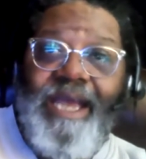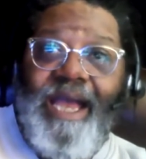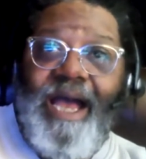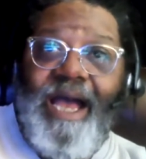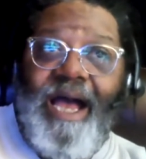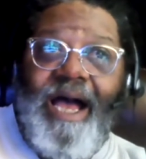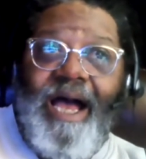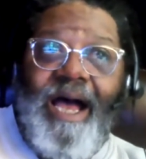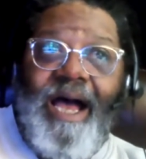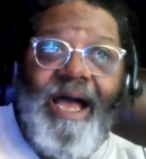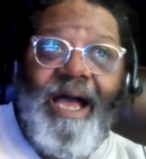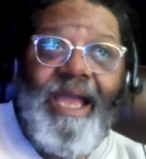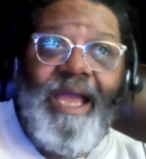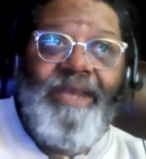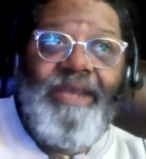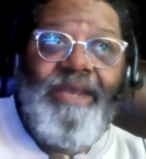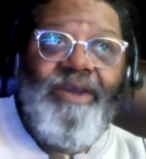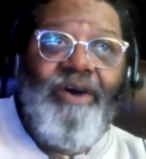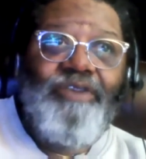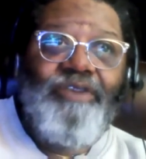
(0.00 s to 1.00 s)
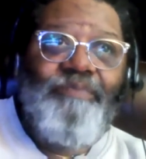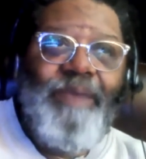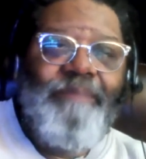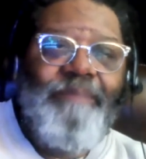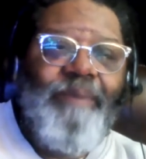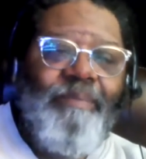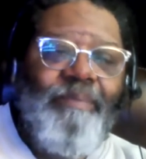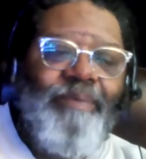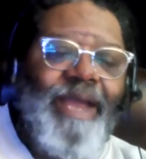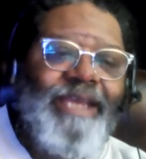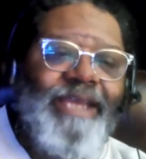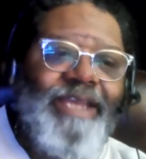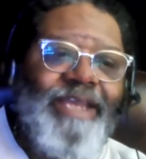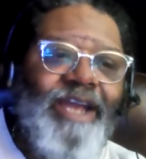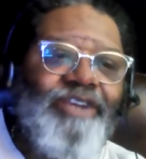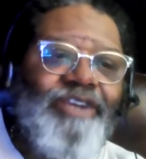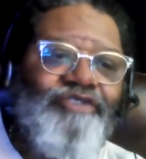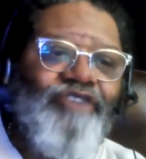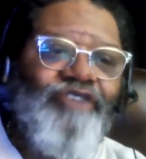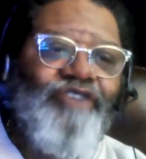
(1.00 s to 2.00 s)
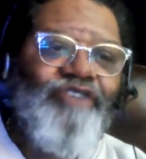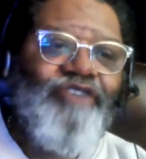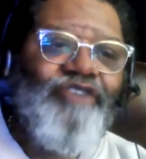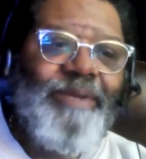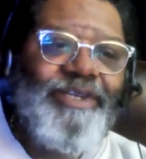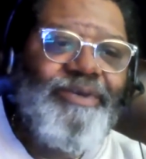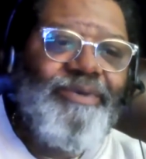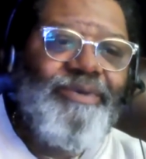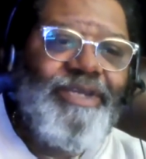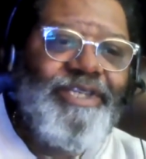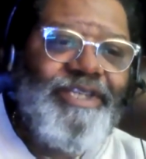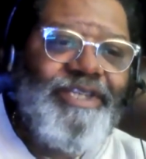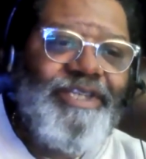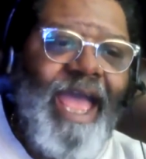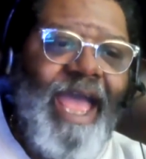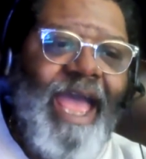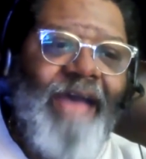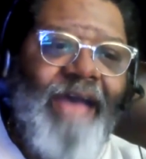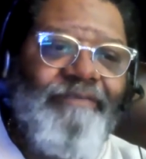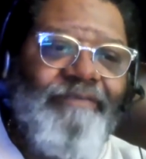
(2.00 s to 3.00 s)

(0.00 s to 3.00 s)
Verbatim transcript: Uh, and those people bring their trauma to the staff.